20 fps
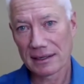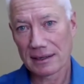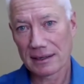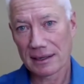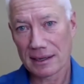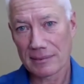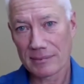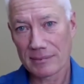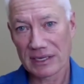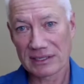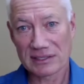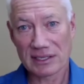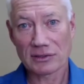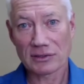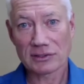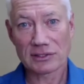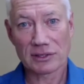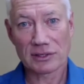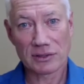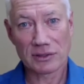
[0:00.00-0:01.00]
uh, because they
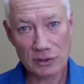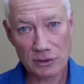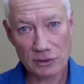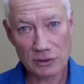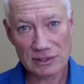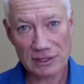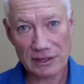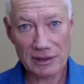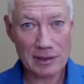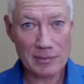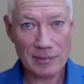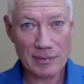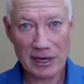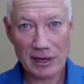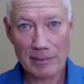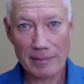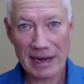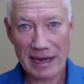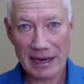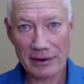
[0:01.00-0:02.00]
also use lithium
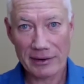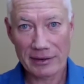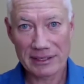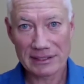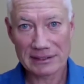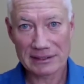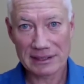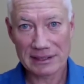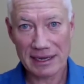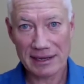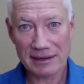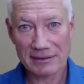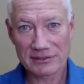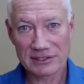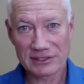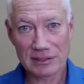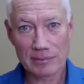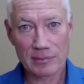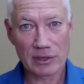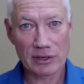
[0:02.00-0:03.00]
ion batteries and have
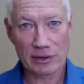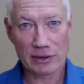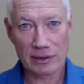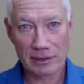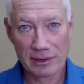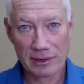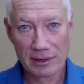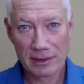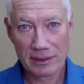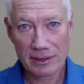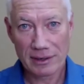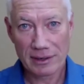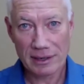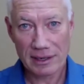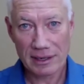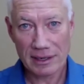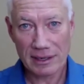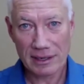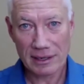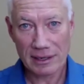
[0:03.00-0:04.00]
similar
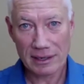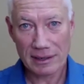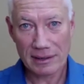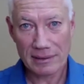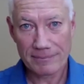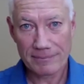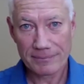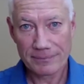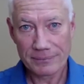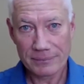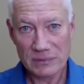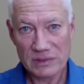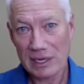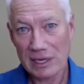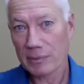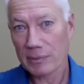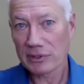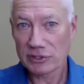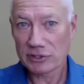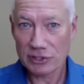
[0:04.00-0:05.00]
uh,
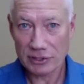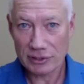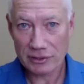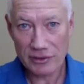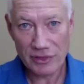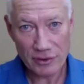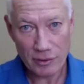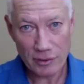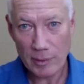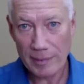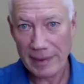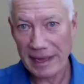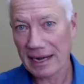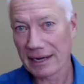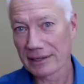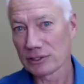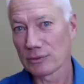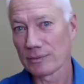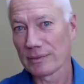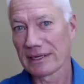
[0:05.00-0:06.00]
temperature thermal
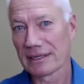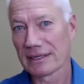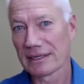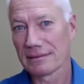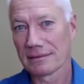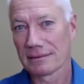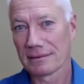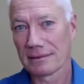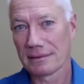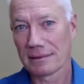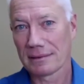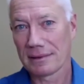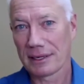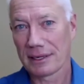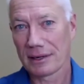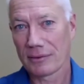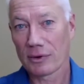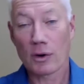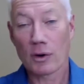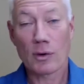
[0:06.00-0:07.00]
management
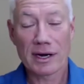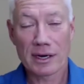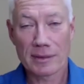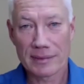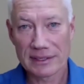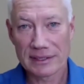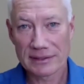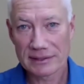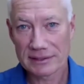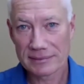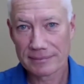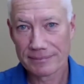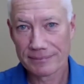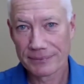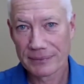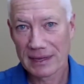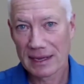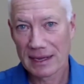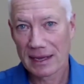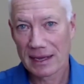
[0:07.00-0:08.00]
uh, requirements.
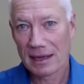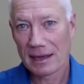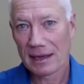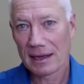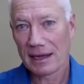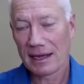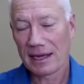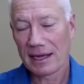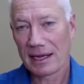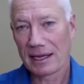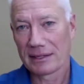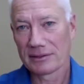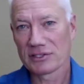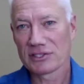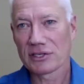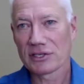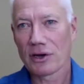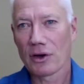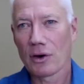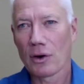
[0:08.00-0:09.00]
And
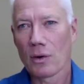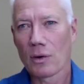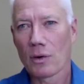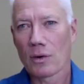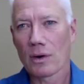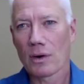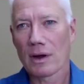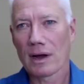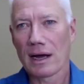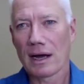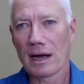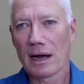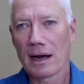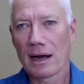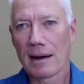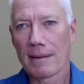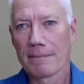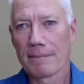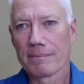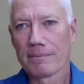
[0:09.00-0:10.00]
so
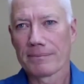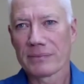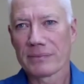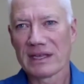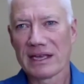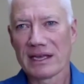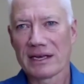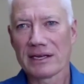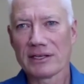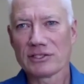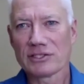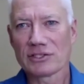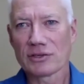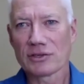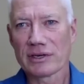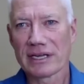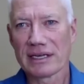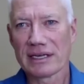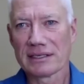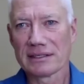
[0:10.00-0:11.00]
um, the
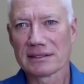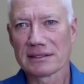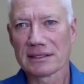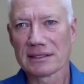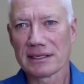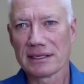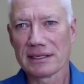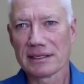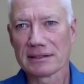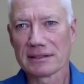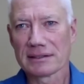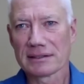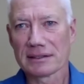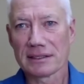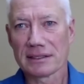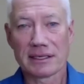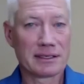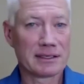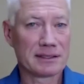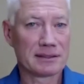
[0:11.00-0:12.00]
industry is, is,
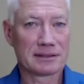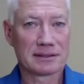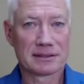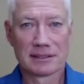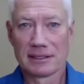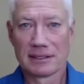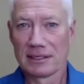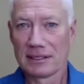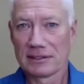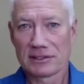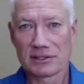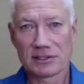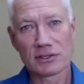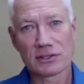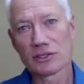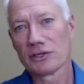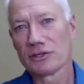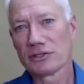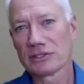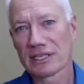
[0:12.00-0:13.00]
is still
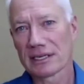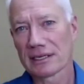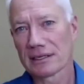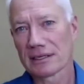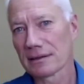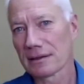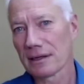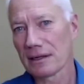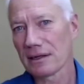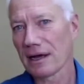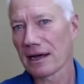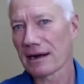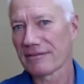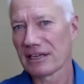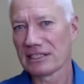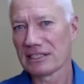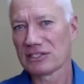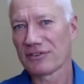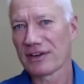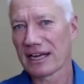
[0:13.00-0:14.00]
using a lot of
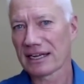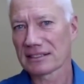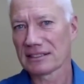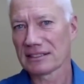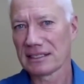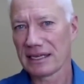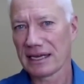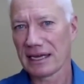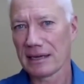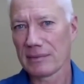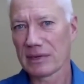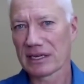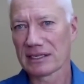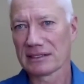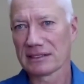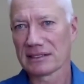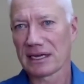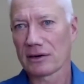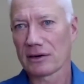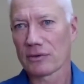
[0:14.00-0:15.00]
HVAC today
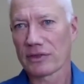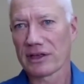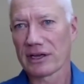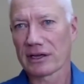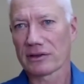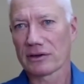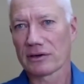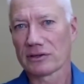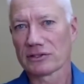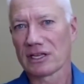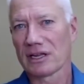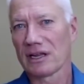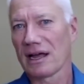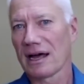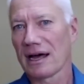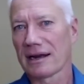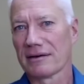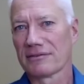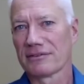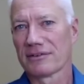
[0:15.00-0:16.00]
because I don't think there's a
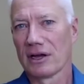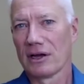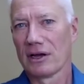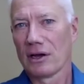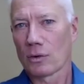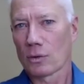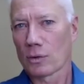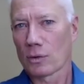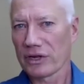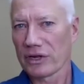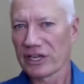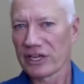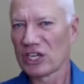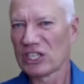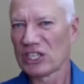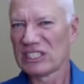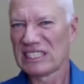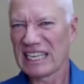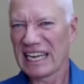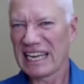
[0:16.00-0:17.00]
lot of really
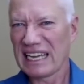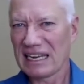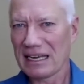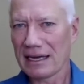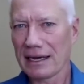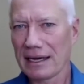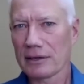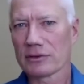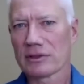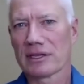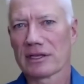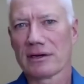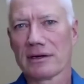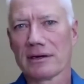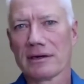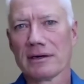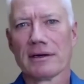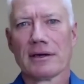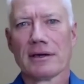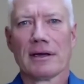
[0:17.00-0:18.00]
good data out
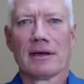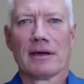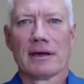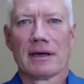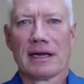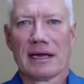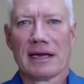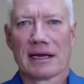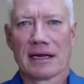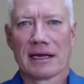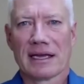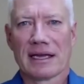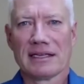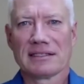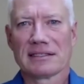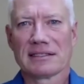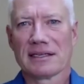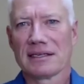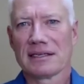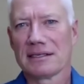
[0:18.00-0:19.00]
there and
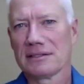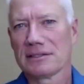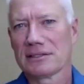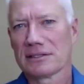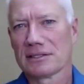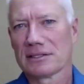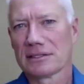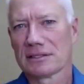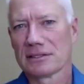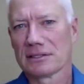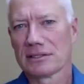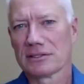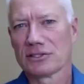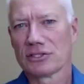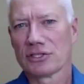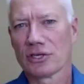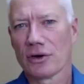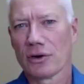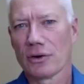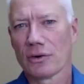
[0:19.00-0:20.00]
case studies to, to
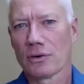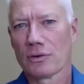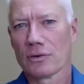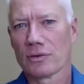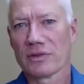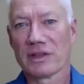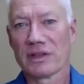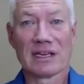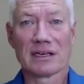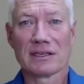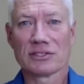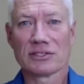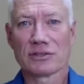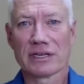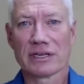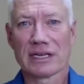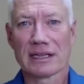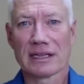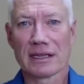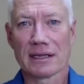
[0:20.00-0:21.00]
show the
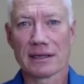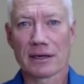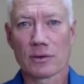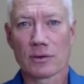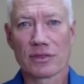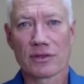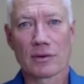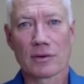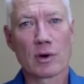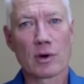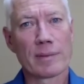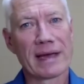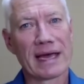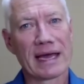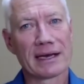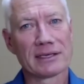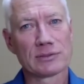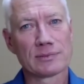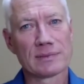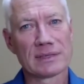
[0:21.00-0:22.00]
industry that liquid thermal
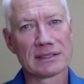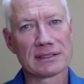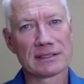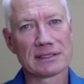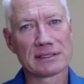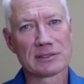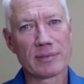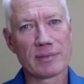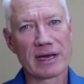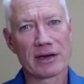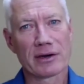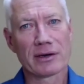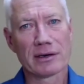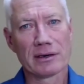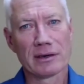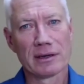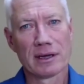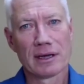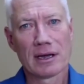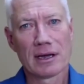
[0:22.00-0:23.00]
management is
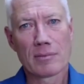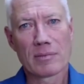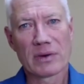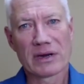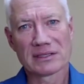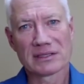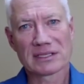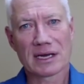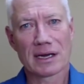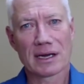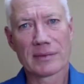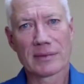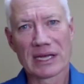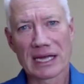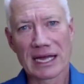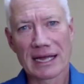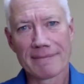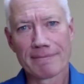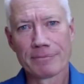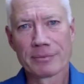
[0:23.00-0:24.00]
better, but it's
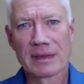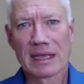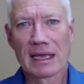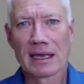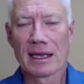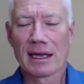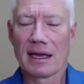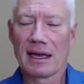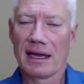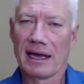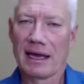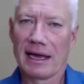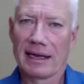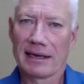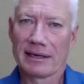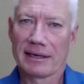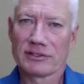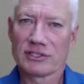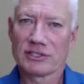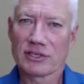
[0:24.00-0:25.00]
coming.
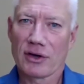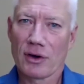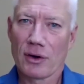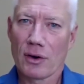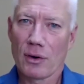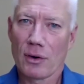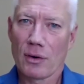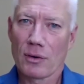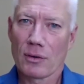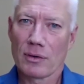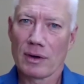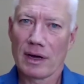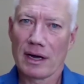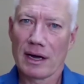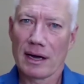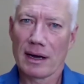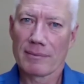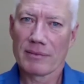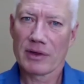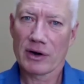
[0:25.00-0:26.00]
And so um,